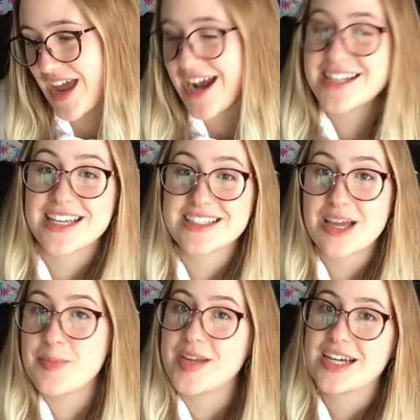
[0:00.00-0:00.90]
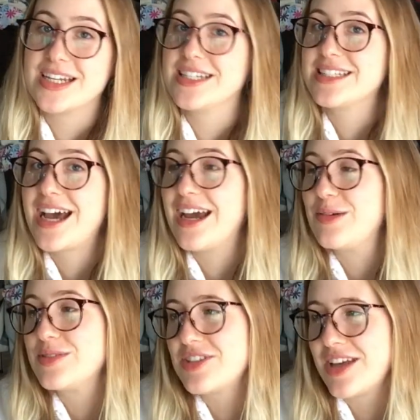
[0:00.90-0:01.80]
access them because I
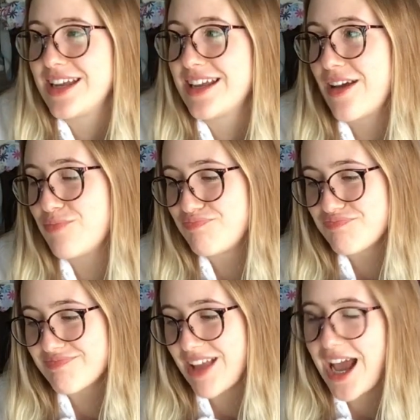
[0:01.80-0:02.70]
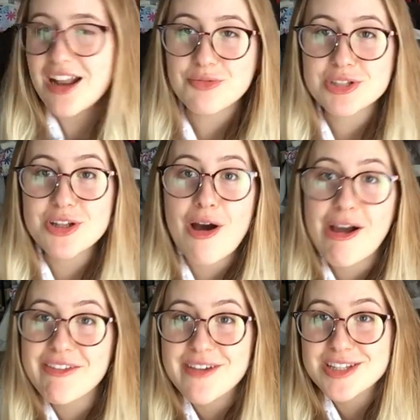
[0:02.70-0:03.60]
was like, I didn't really know how
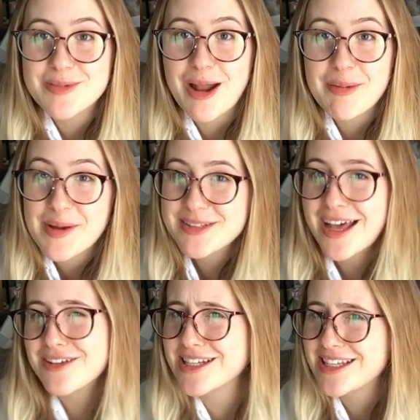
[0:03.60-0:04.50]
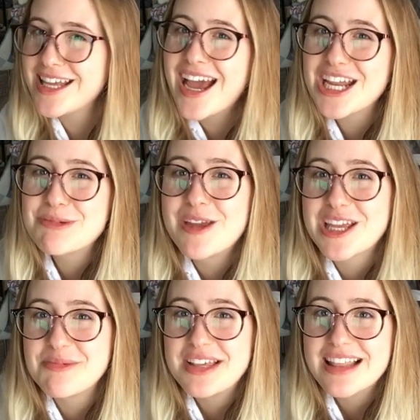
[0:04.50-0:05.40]
I felt about him. I was like, yeah, you're
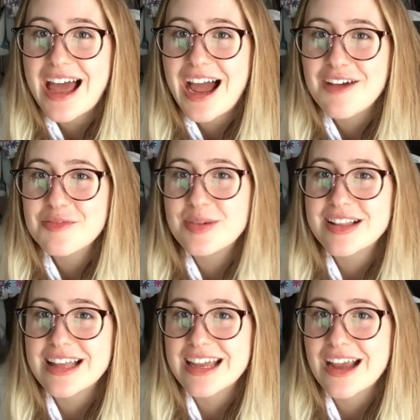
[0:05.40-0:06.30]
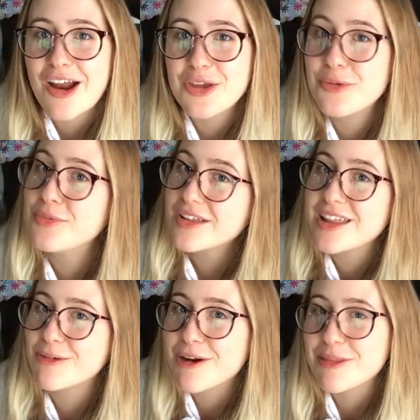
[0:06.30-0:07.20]
making me laugh, but like, are you
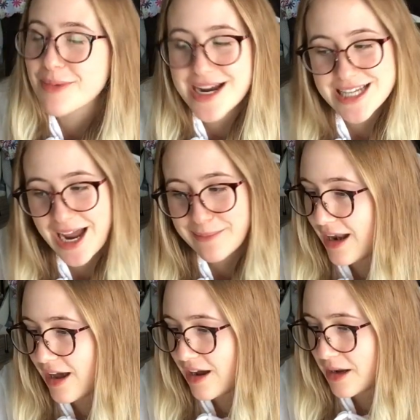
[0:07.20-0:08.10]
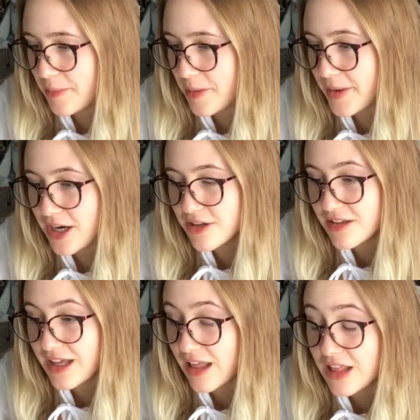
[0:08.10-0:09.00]
really worth my time?
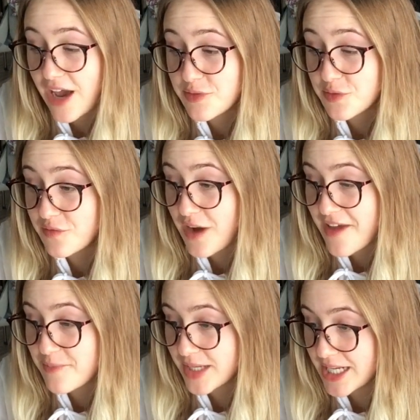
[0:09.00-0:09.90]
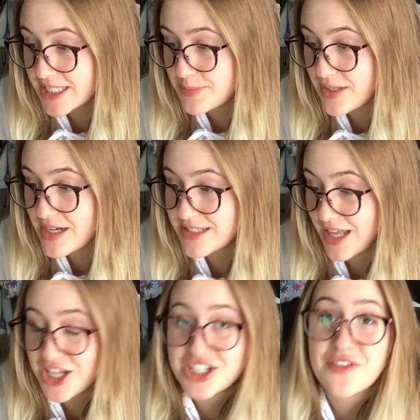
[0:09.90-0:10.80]
Apparently I laughed for 5 minutes because
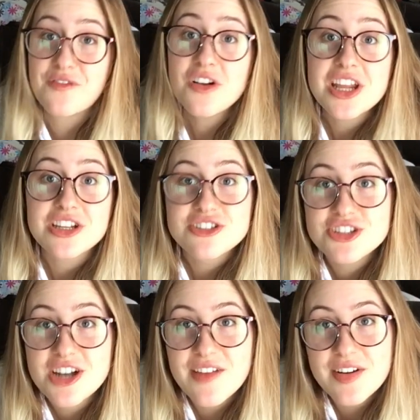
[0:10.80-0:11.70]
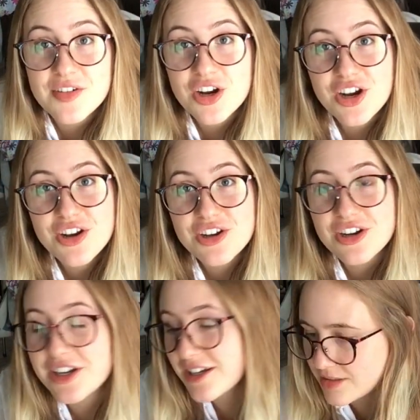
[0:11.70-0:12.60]
that is the funniest shit I've ever
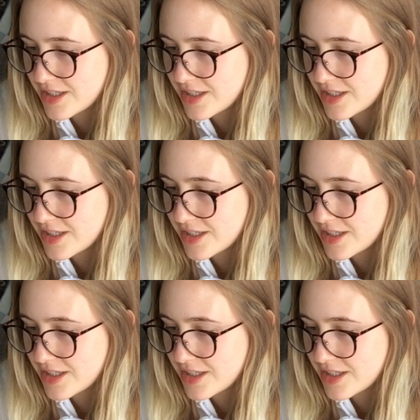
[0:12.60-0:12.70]
heard.